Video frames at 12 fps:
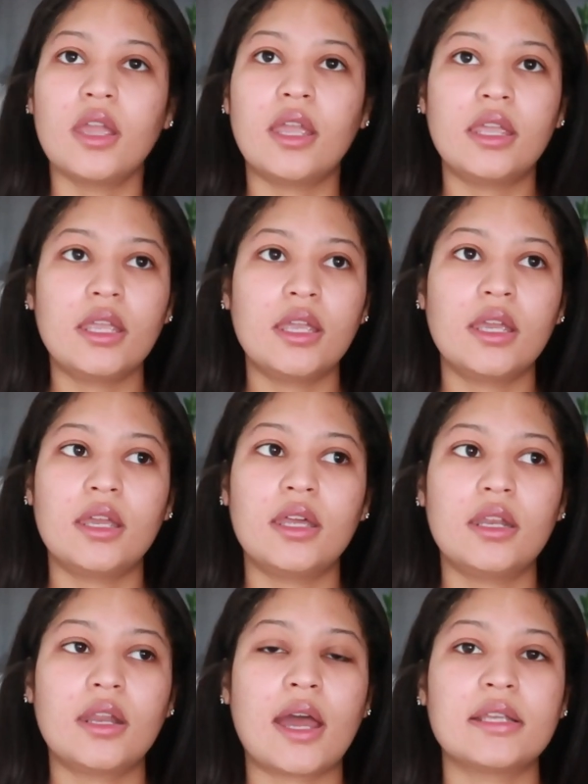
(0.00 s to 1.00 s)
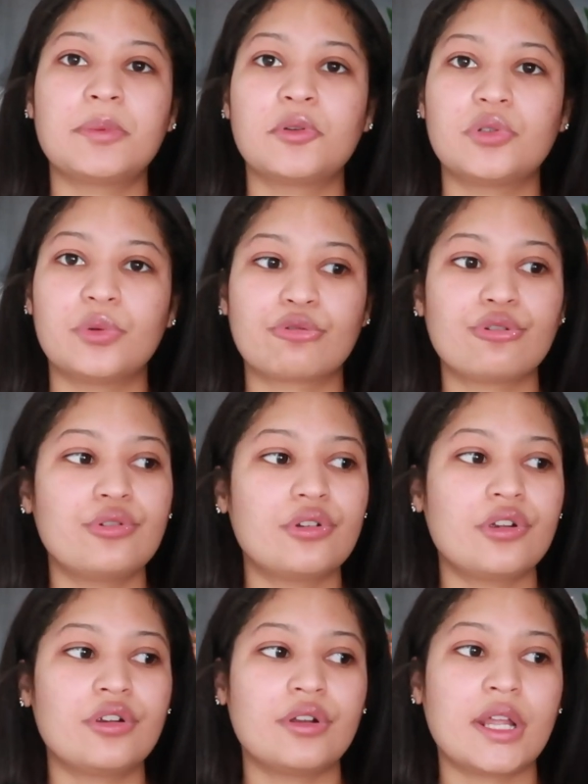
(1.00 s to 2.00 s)
And I spoke to a
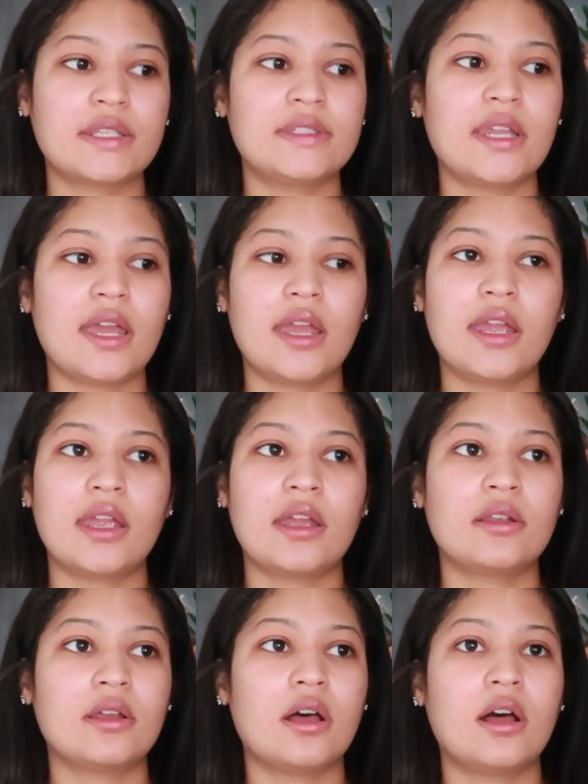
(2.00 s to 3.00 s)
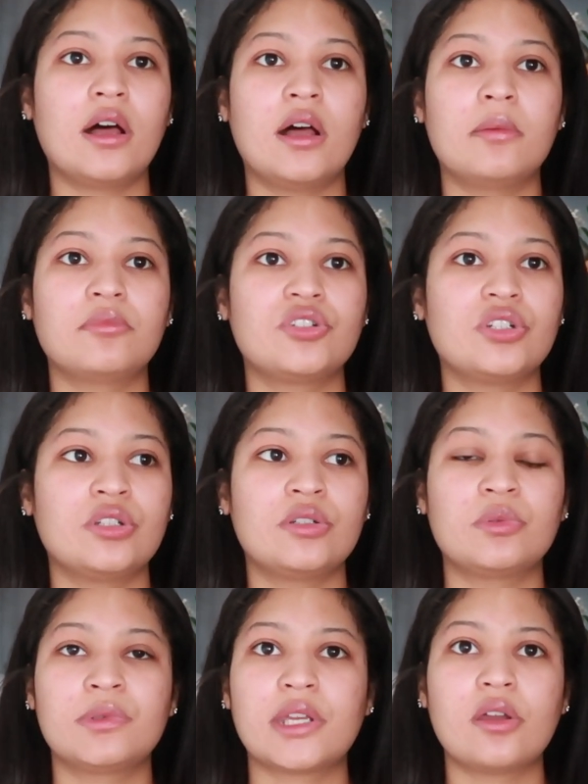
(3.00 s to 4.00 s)
recruiter. Next day, um, she
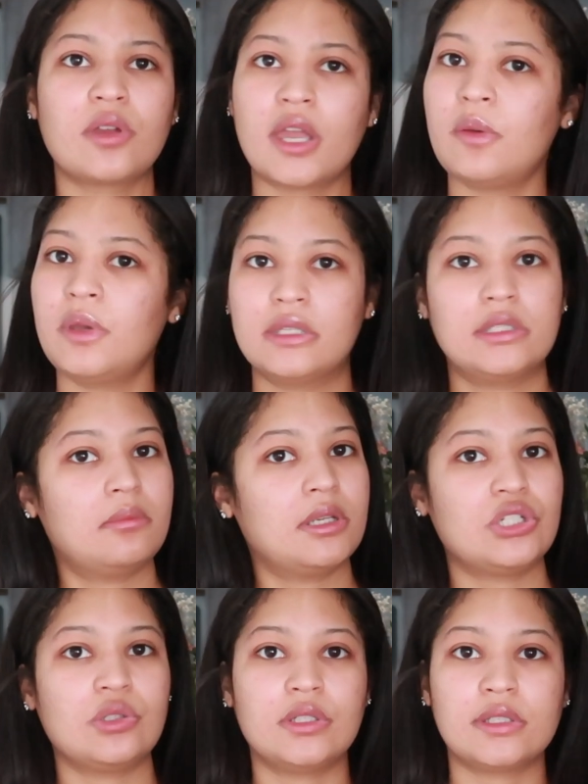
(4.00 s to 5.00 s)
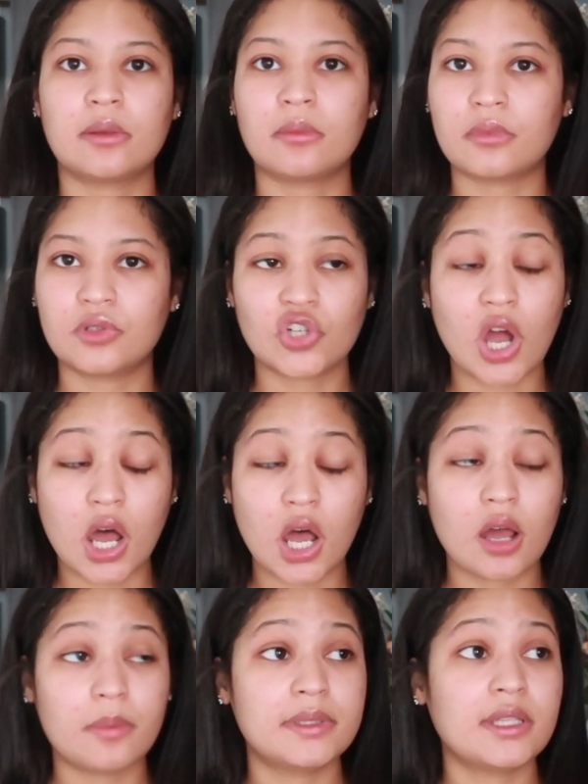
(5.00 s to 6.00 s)
was like, okay, we can submit you to some
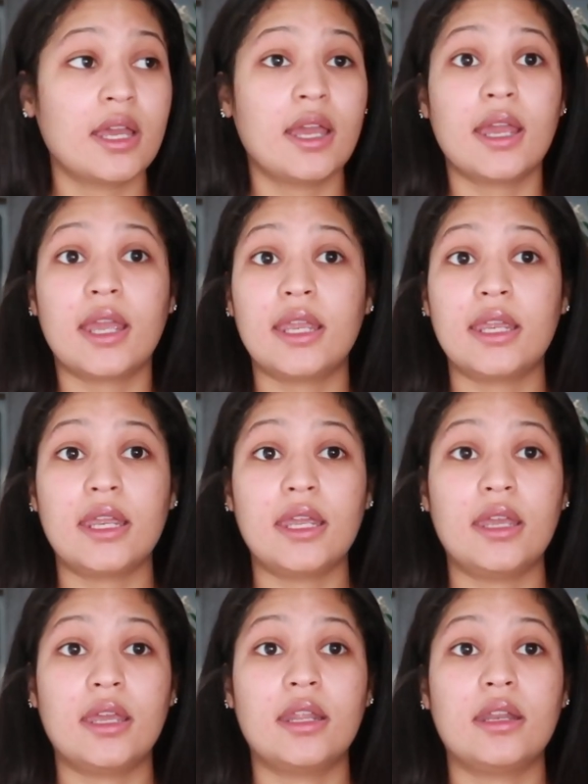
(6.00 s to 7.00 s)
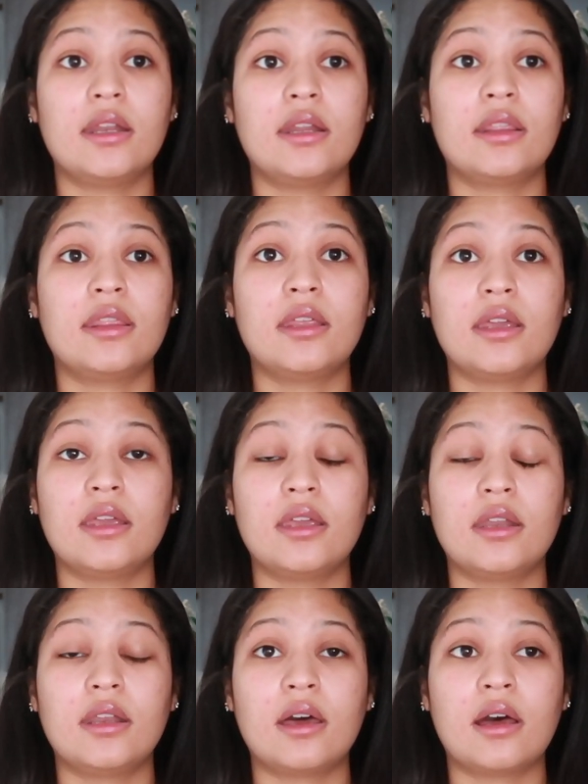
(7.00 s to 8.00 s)
jobs. And
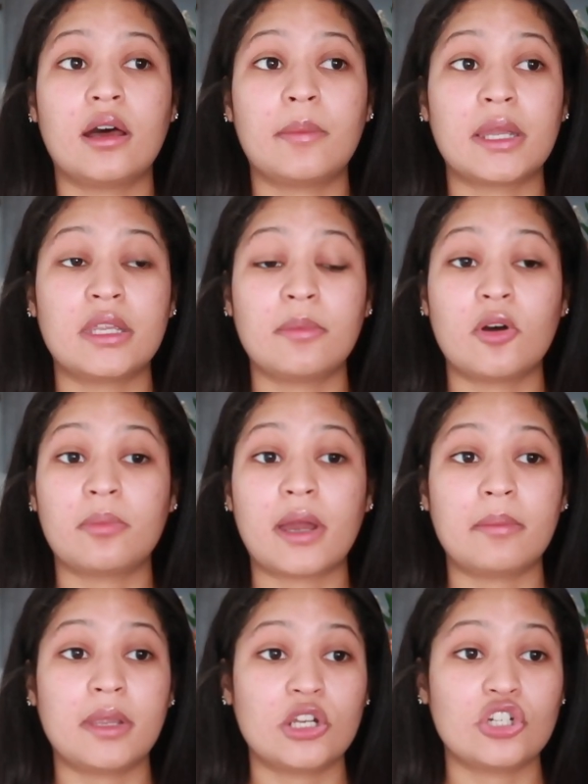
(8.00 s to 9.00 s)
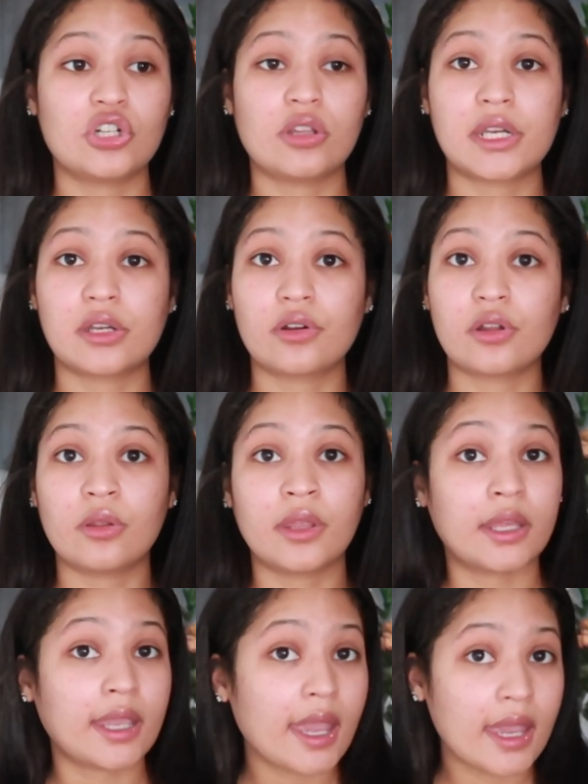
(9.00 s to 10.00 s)
then um, I emailed my manager letting her know
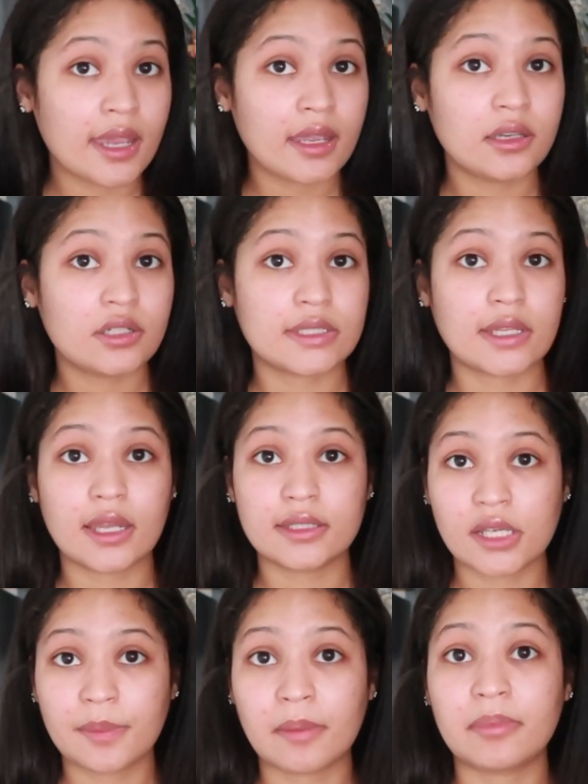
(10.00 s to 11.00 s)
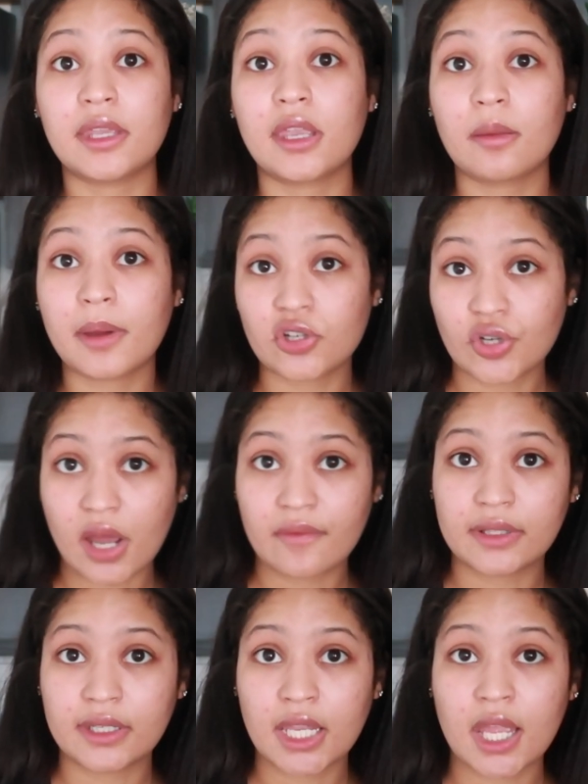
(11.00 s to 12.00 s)
that like, hey, just a heads up, I'm thinking about
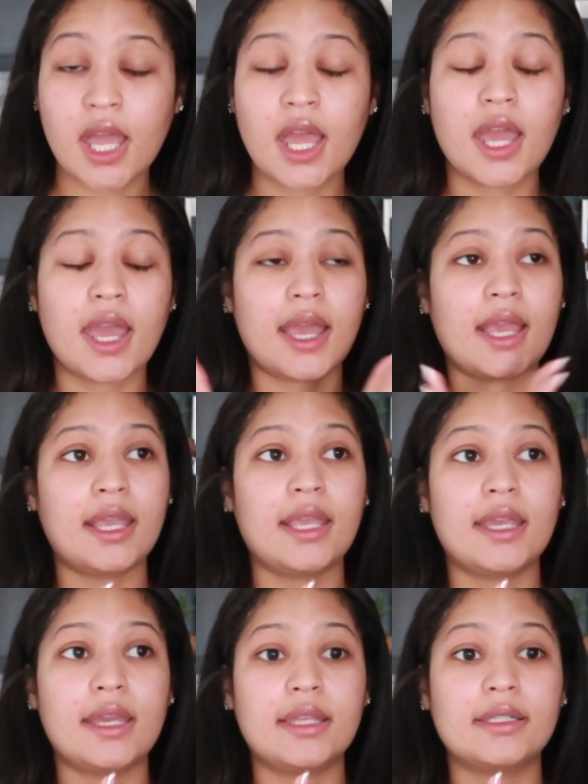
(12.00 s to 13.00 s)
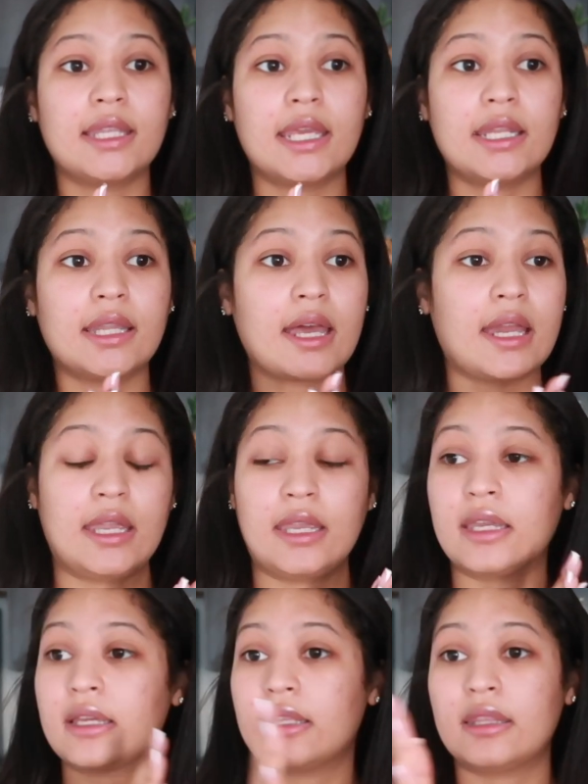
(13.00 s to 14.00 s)
traveling. And then
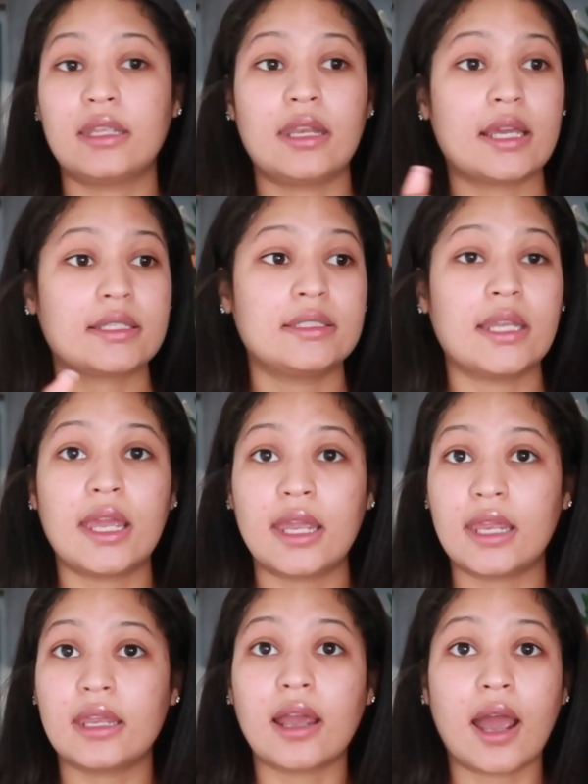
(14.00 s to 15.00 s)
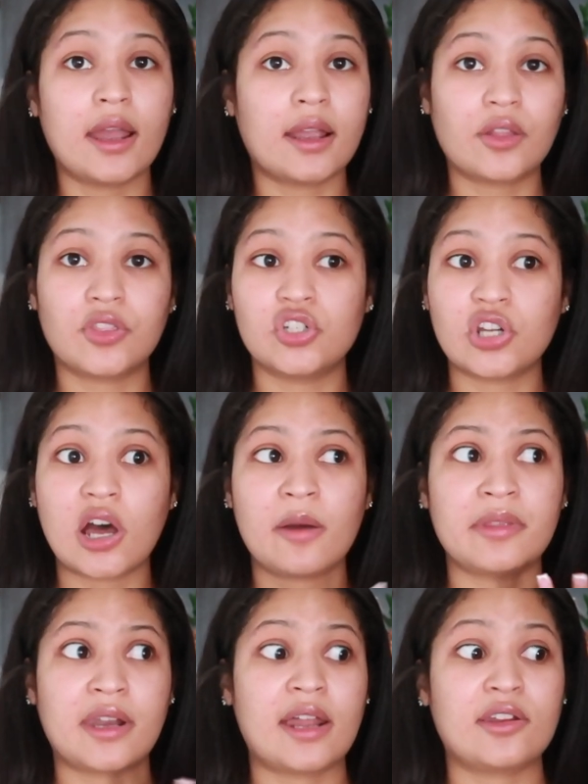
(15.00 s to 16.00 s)
like the next day I got the job
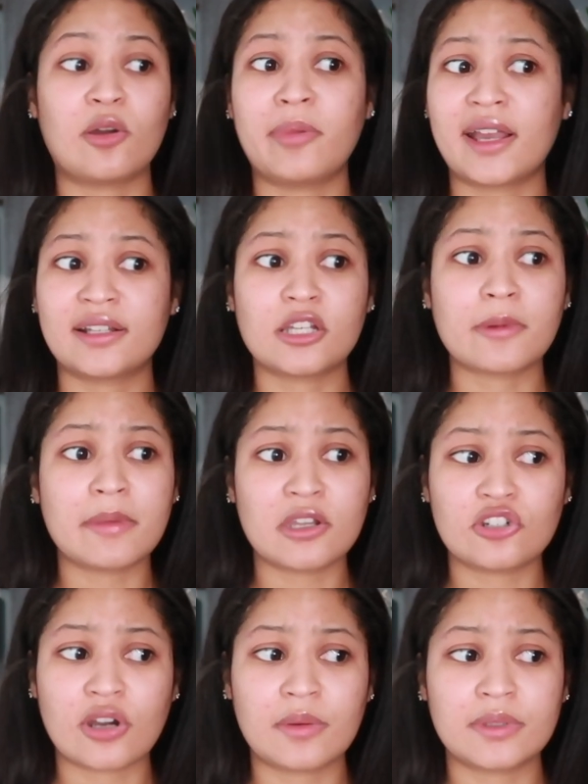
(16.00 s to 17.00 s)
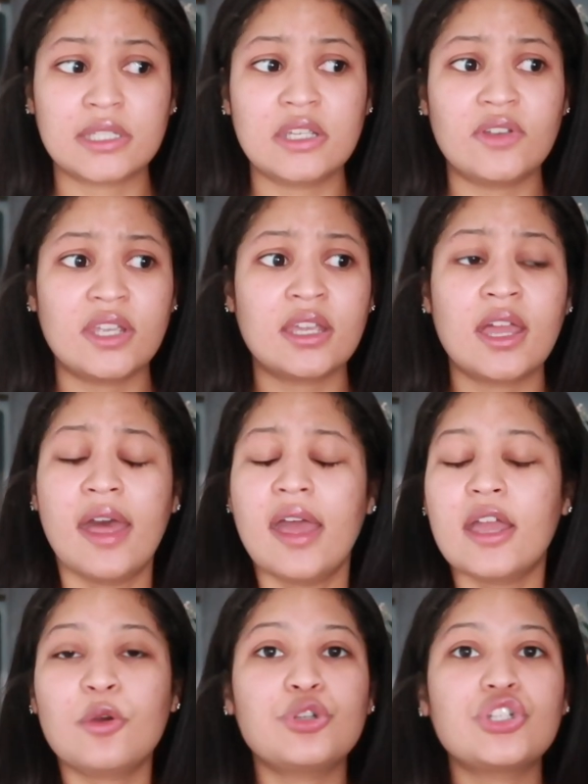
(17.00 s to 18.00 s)
and then I had to go back and tell my manager I was leaving.
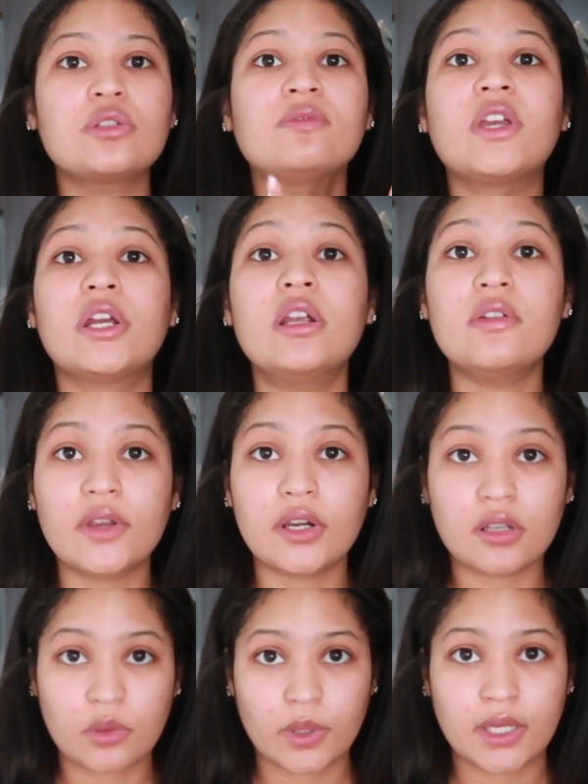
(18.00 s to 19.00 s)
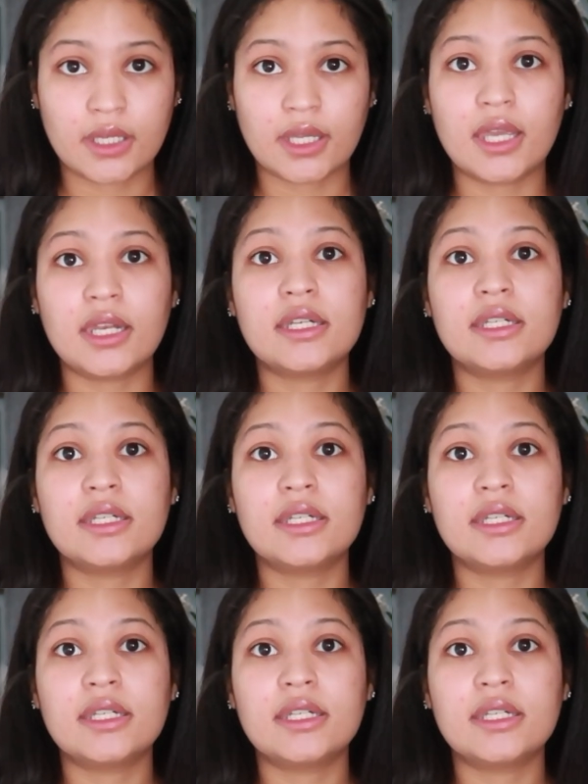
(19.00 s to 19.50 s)
It was just very, very quick. And